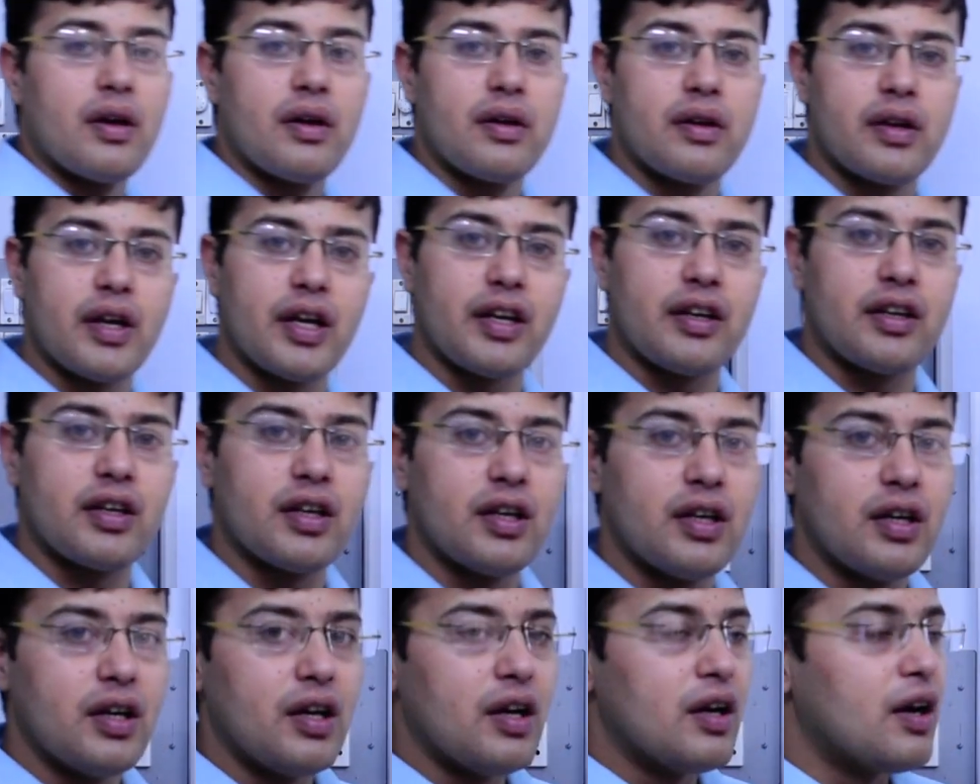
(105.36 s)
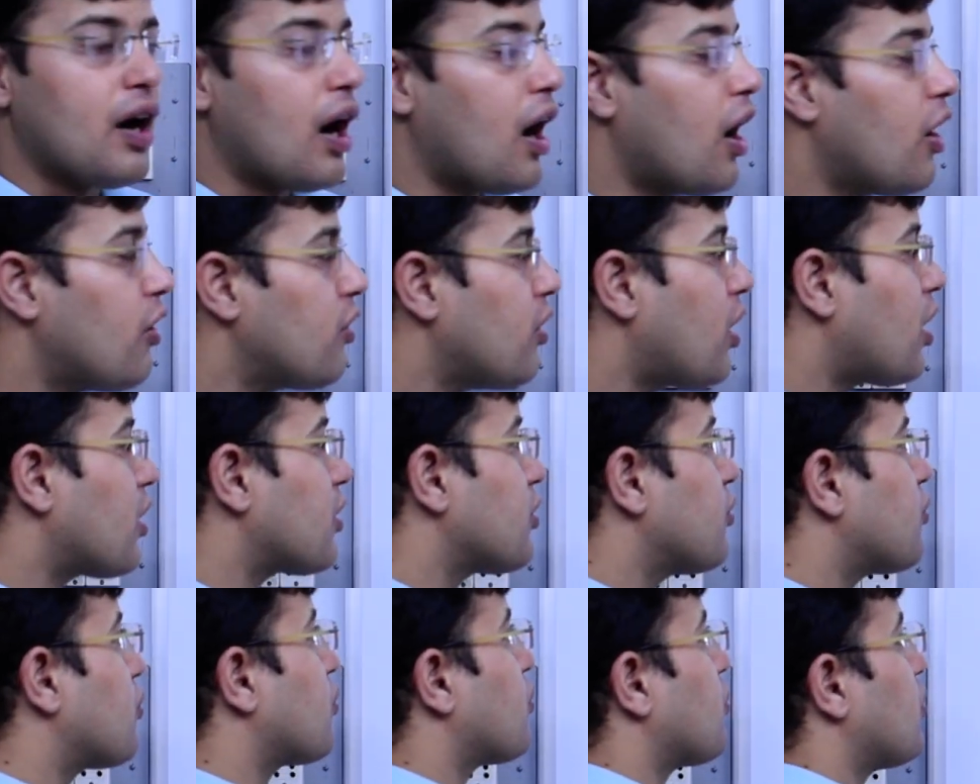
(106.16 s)
Right? How
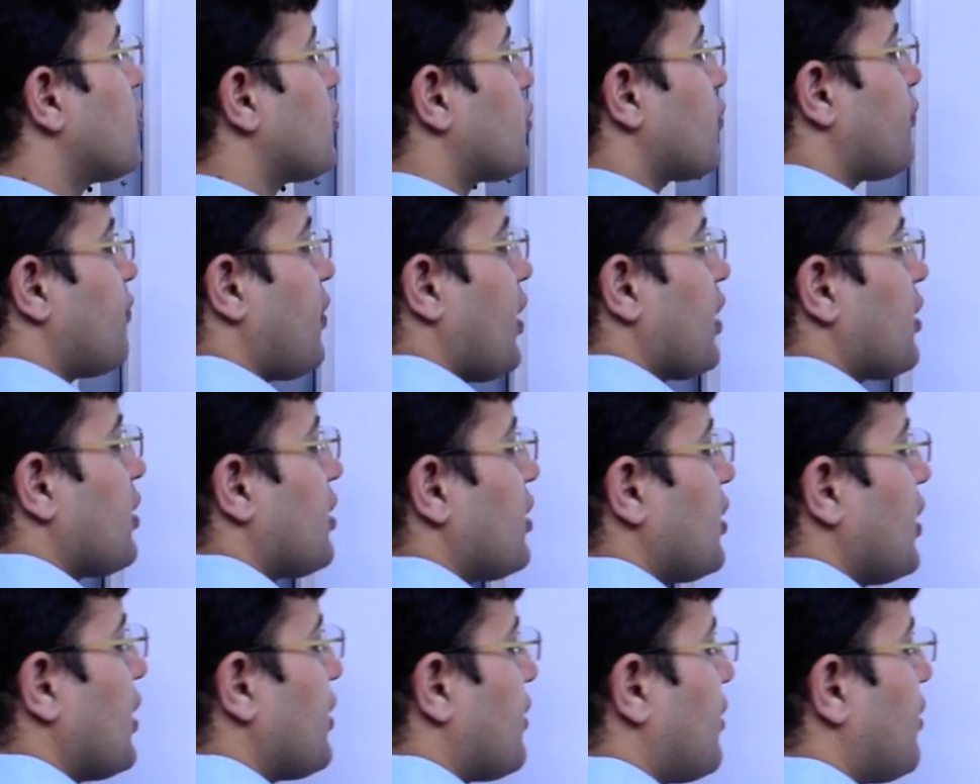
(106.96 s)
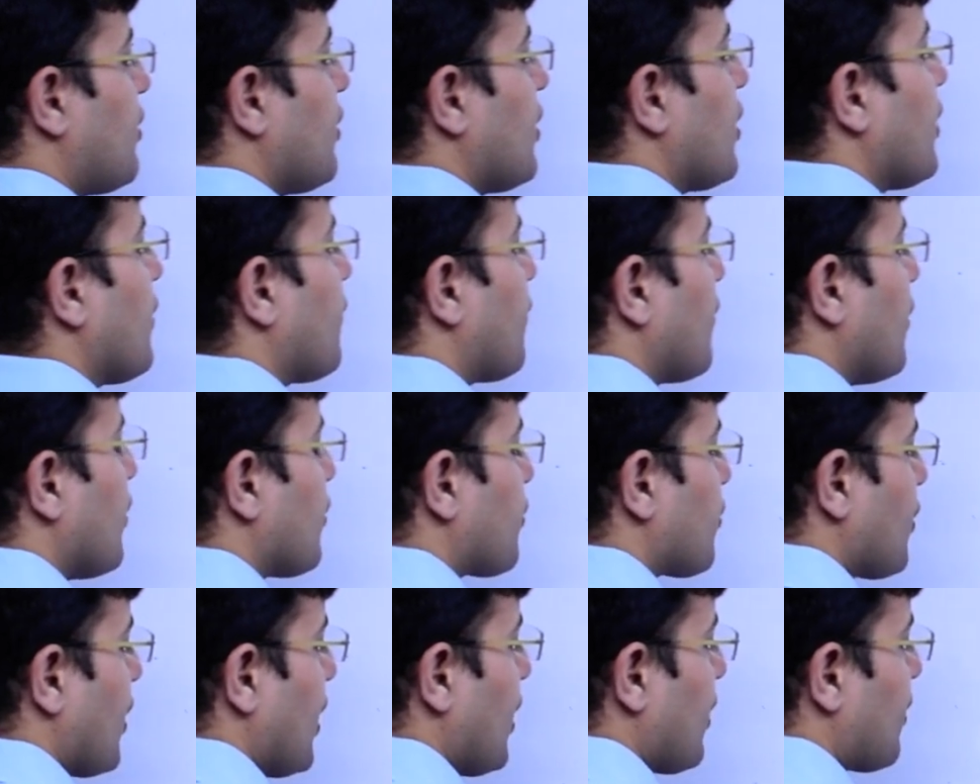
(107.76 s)
are you going to find the HCF?
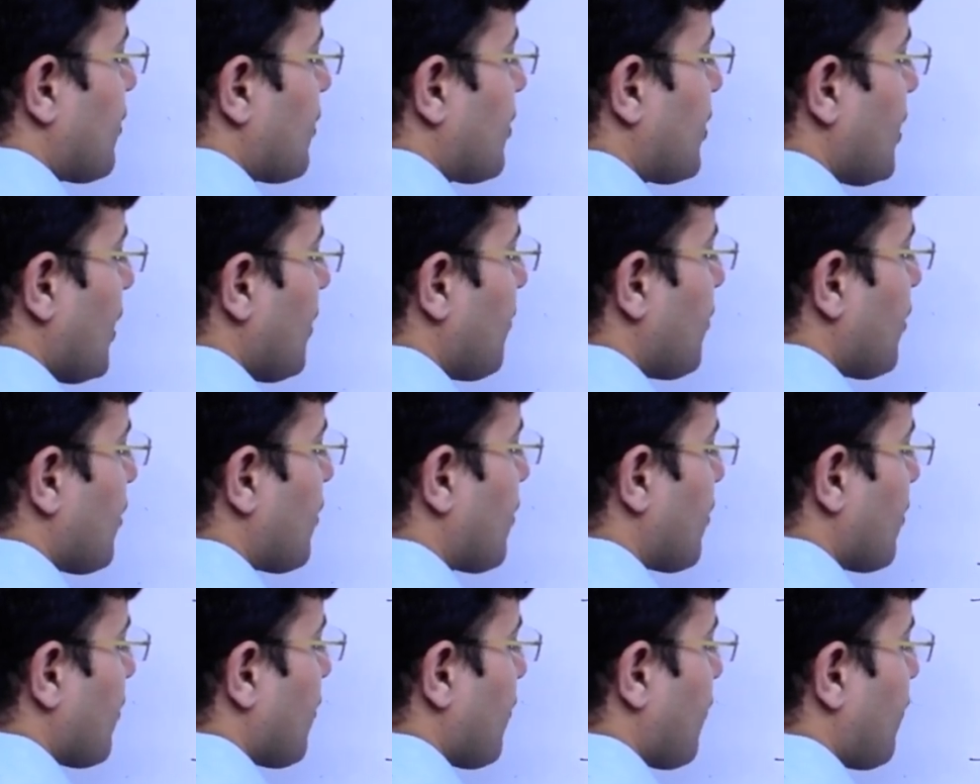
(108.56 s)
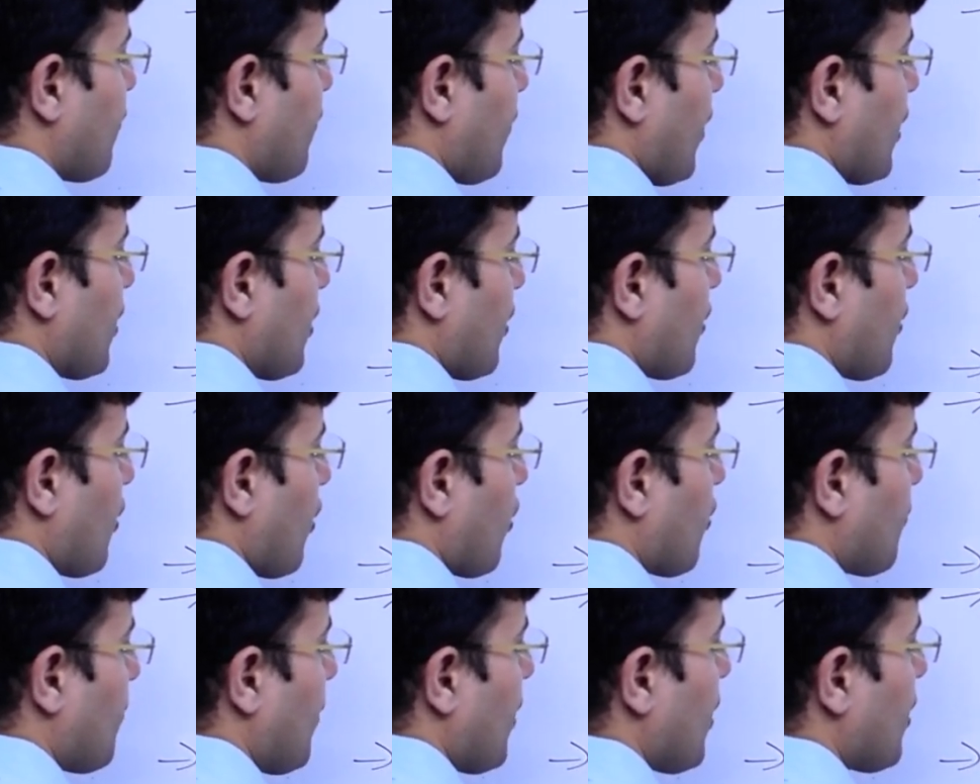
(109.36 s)
So HCF is found
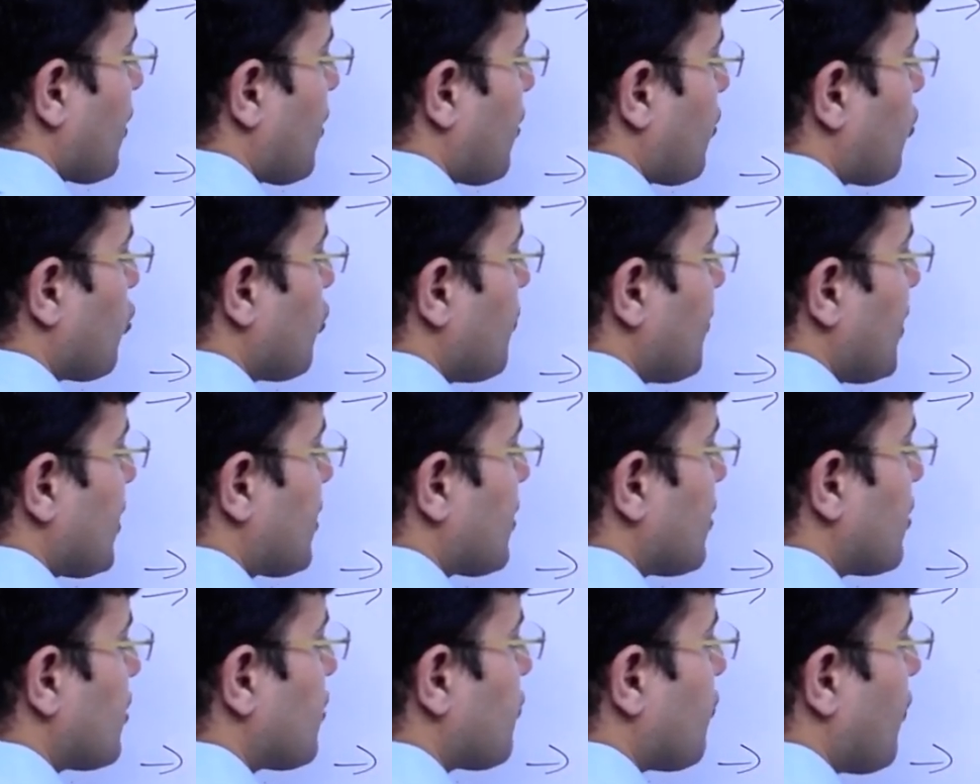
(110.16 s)
out by two methods.